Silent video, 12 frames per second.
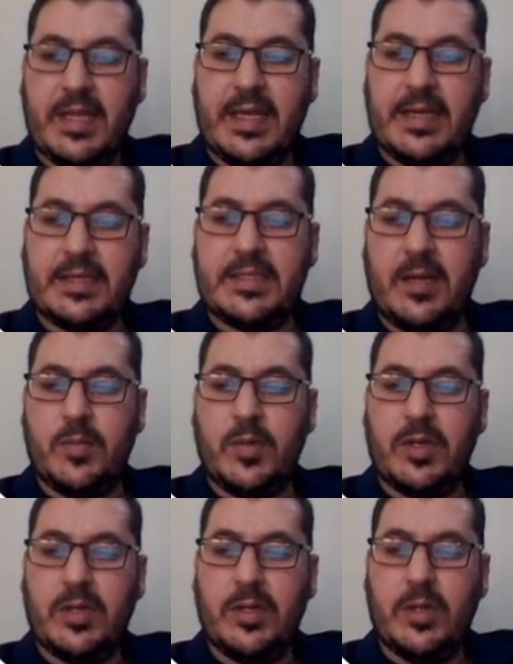Example:
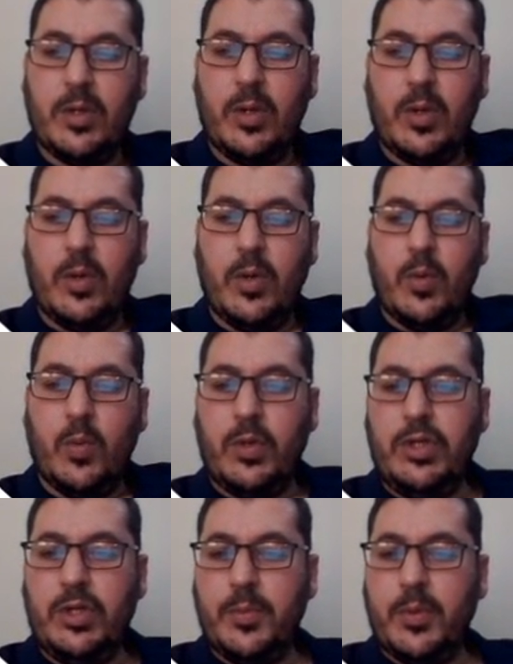
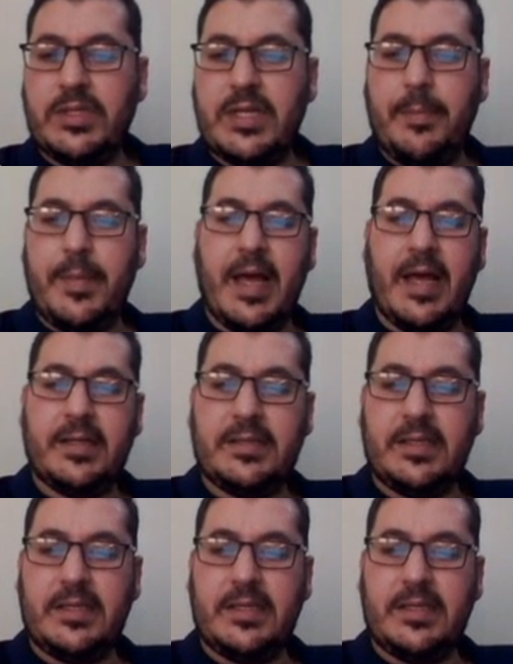when you put a plant